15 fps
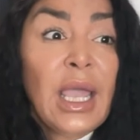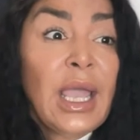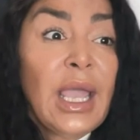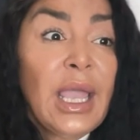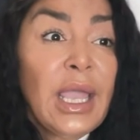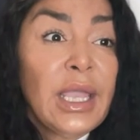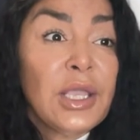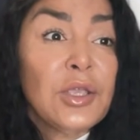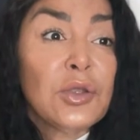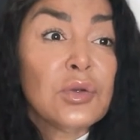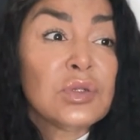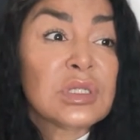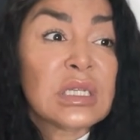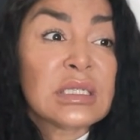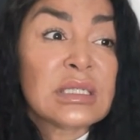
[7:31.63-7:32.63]
hey,
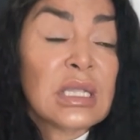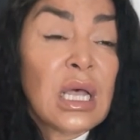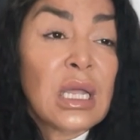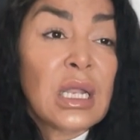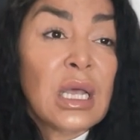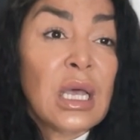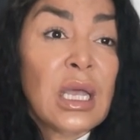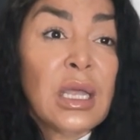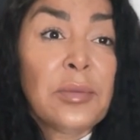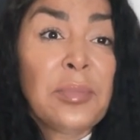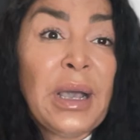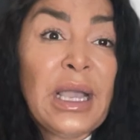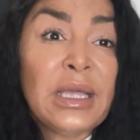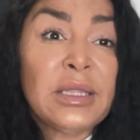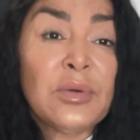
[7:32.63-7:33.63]
use Asana, and
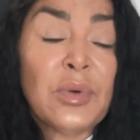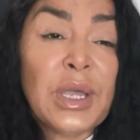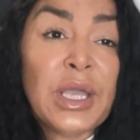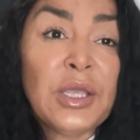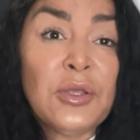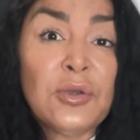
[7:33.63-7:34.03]
by the way,